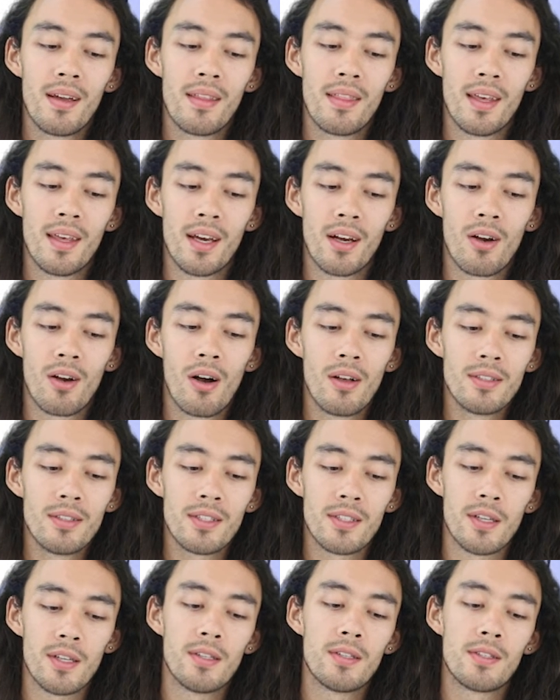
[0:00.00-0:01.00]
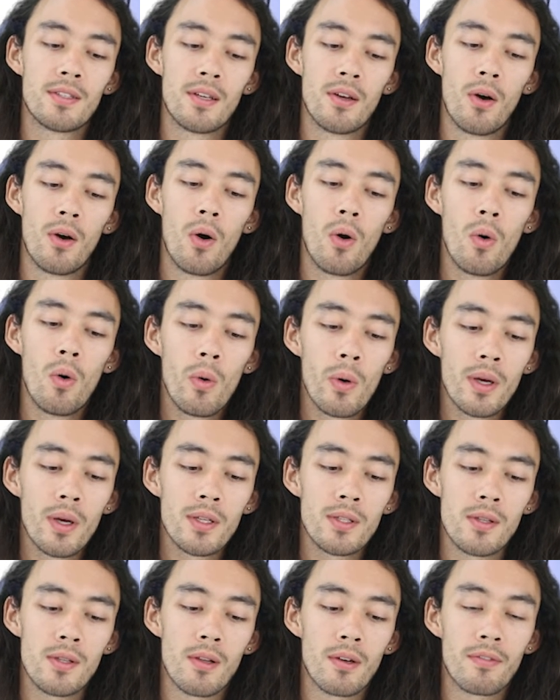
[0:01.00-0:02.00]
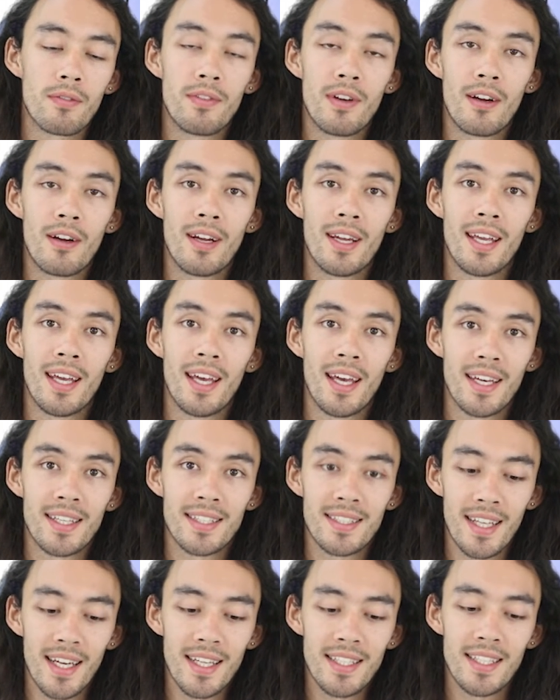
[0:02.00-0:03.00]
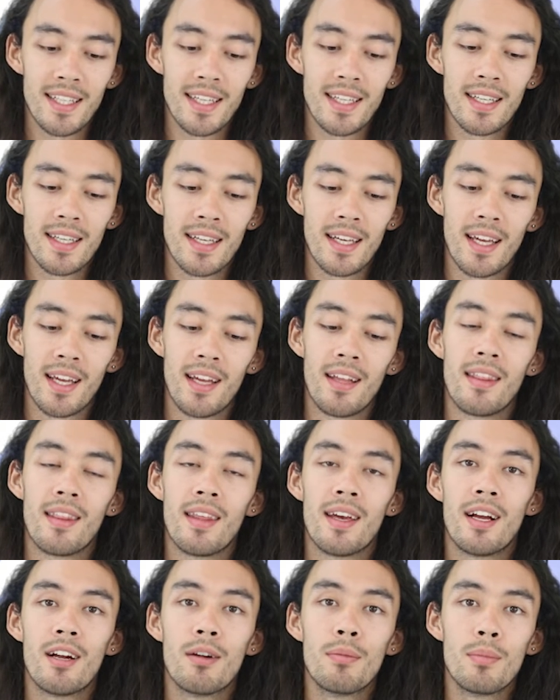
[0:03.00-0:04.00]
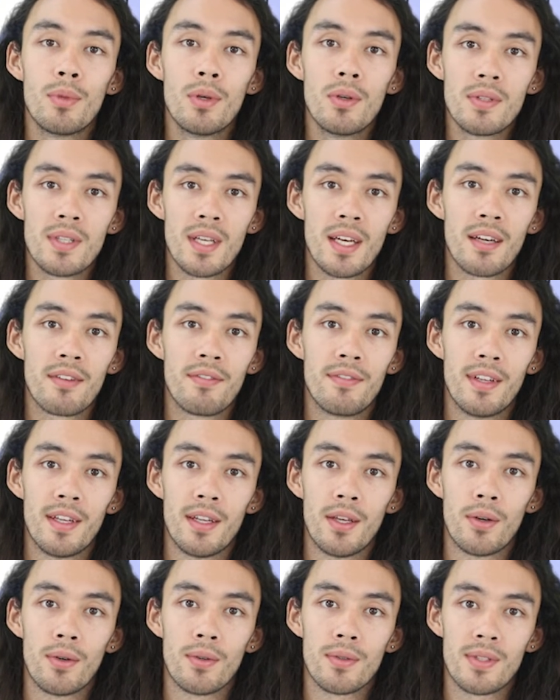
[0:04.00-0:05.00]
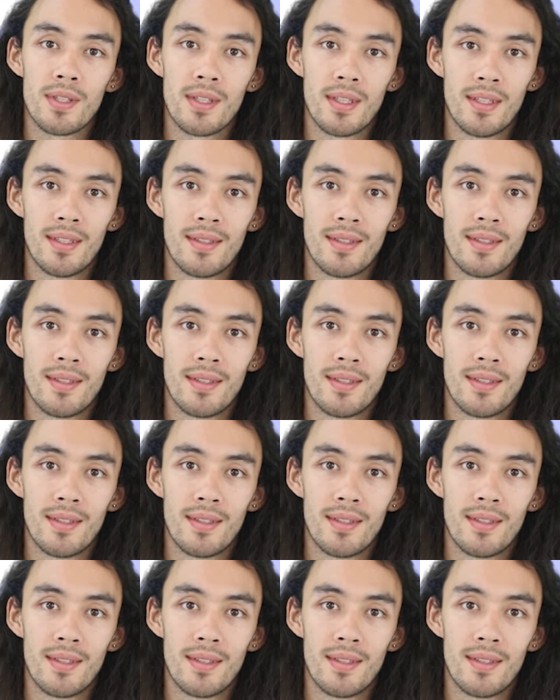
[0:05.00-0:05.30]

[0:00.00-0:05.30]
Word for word: Their concerts always look very exciting in their music videos.